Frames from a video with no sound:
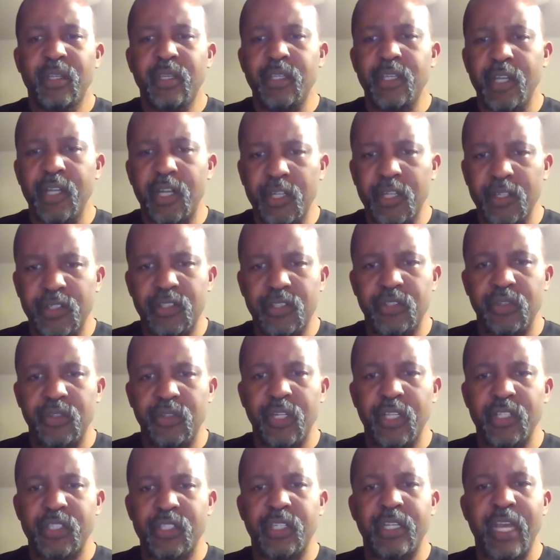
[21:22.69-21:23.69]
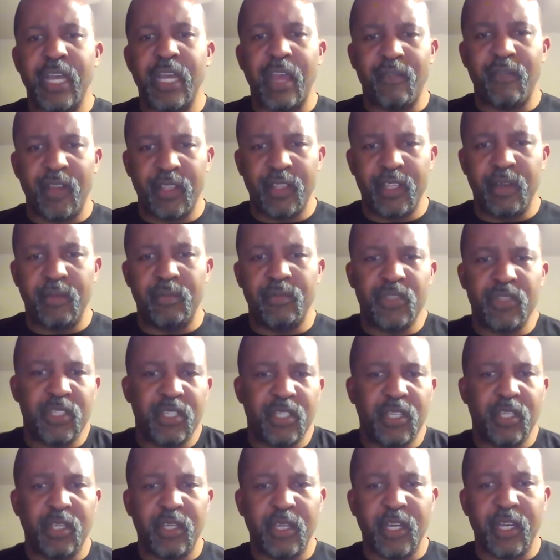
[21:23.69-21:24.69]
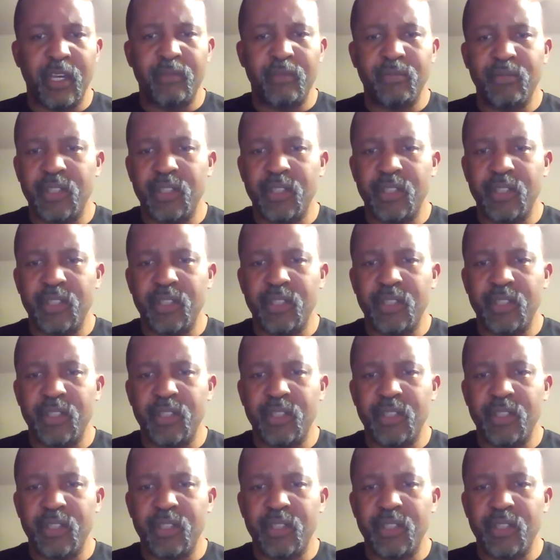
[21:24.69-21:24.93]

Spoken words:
young students and having them see